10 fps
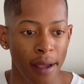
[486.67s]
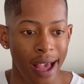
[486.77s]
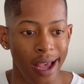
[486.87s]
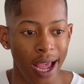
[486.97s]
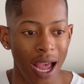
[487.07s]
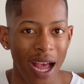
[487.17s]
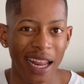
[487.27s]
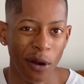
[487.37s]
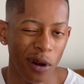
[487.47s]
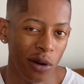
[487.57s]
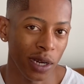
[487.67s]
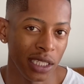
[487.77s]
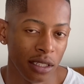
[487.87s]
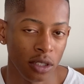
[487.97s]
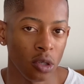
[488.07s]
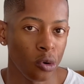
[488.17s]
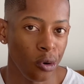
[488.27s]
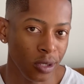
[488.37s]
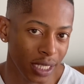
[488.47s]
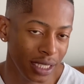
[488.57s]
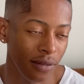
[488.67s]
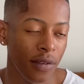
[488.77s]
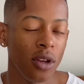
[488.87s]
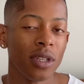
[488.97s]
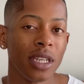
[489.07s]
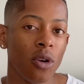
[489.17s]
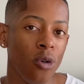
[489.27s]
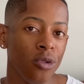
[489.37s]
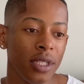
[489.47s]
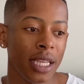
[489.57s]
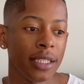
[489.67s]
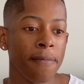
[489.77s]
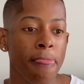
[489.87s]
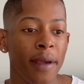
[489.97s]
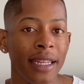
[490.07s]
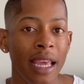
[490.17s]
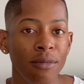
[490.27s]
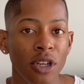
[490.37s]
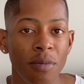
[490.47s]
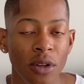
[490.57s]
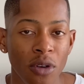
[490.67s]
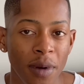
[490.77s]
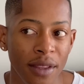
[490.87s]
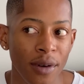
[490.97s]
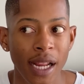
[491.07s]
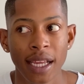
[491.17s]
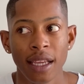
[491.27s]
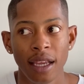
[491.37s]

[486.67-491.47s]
I like, while watching, goal setting videos and all those things, it came to a point where they were like,